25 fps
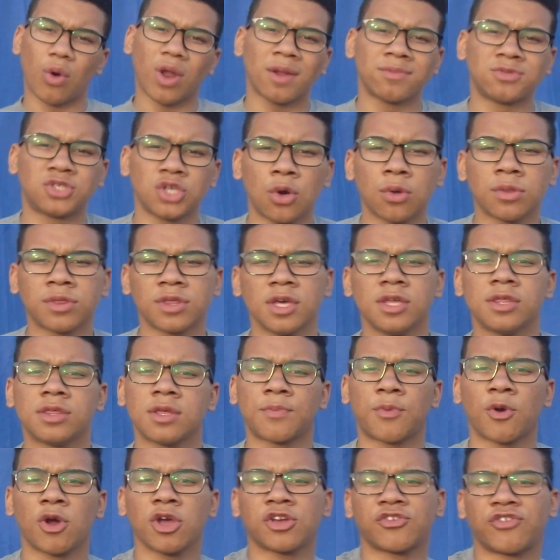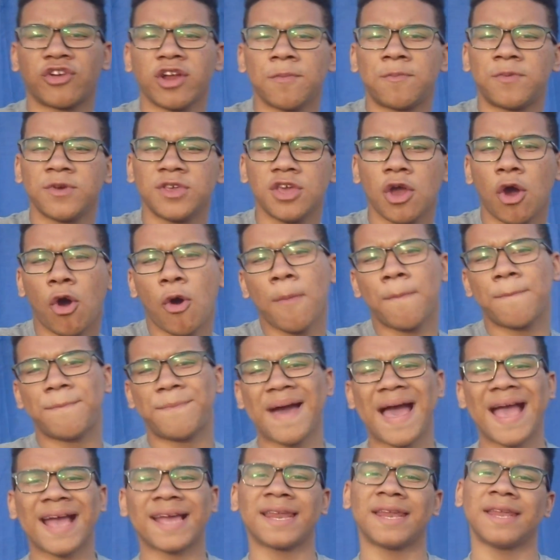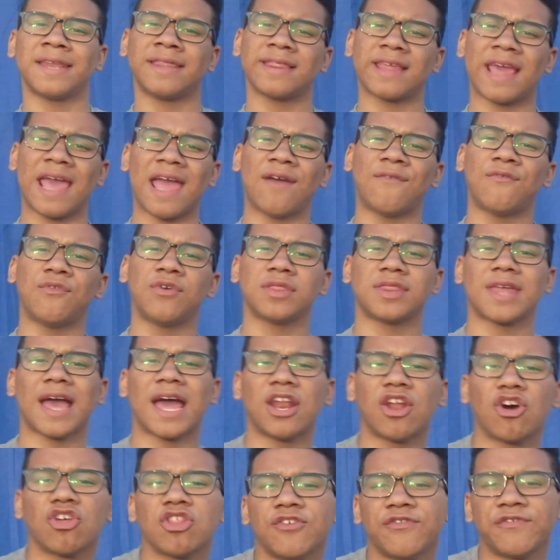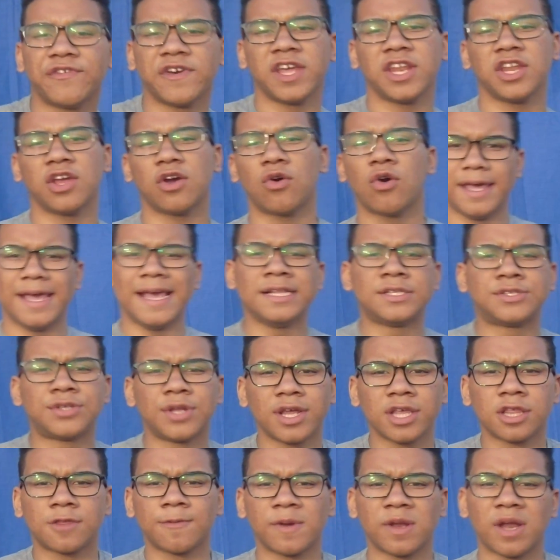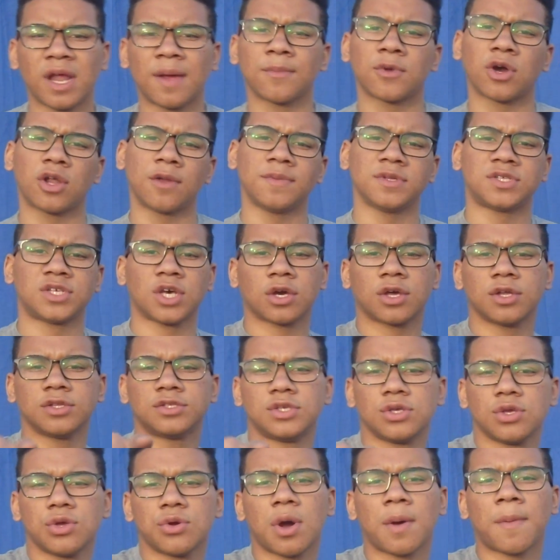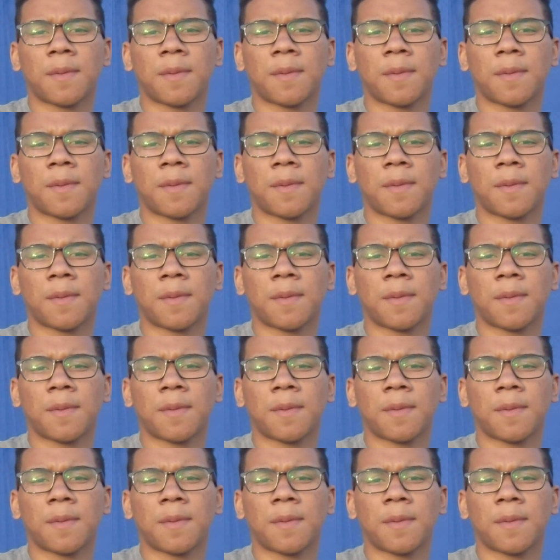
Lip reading: What up, Joes? It's your boy Crippio back at it again with another video. In today's video, I'm gonna be talking to you